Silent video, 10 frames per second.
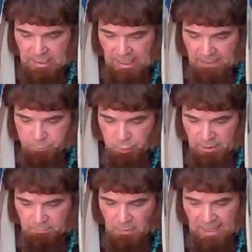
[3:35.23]
I
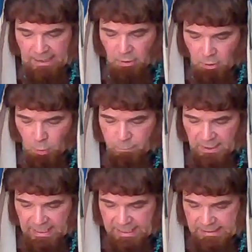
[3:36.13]
put my hope
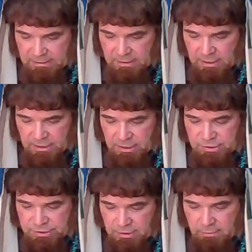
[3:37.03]
in
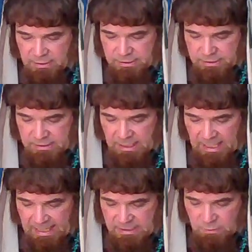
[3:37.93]
Yeshua
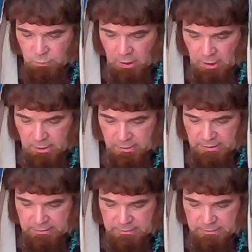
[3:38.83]
Shaddai's word,